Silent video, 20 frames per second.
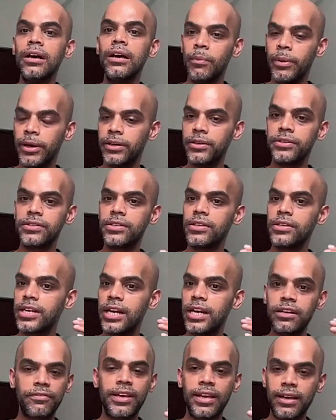because the
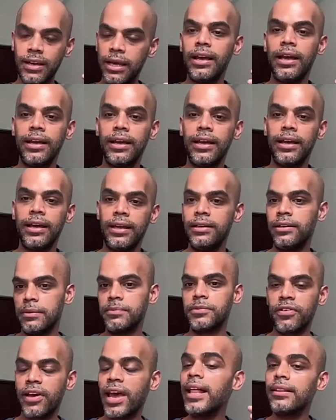state of, in
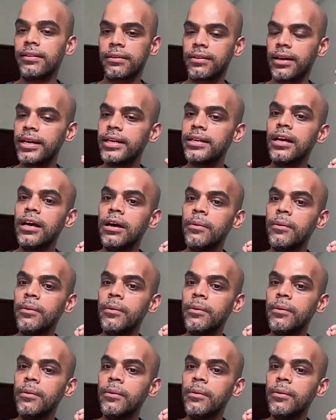terms of health, right?